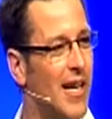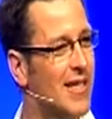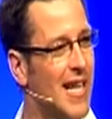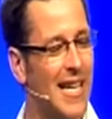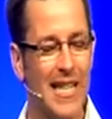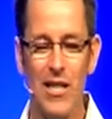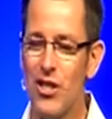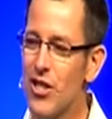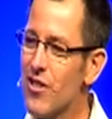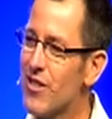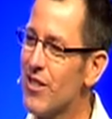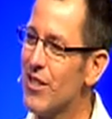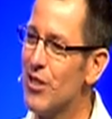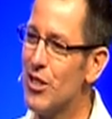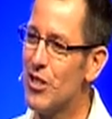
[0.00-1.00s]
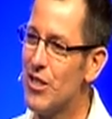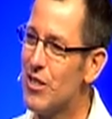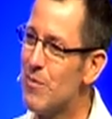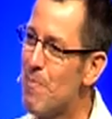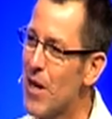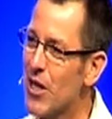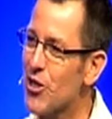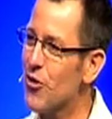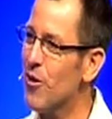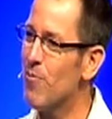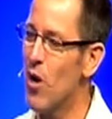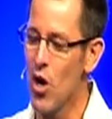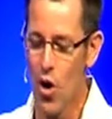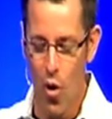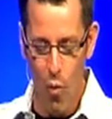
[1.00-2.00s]
And he just picture him
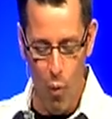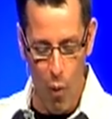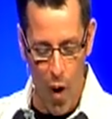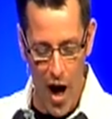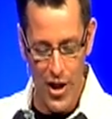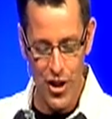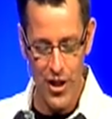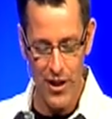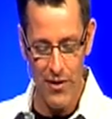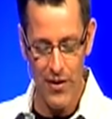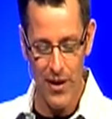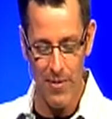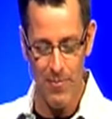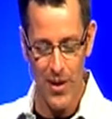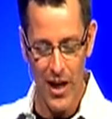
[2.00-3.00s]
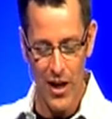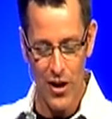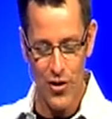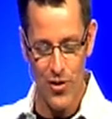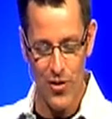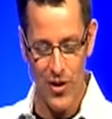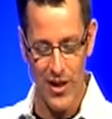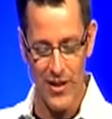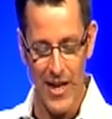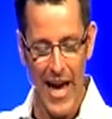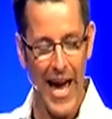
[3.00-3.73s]
watching them do this.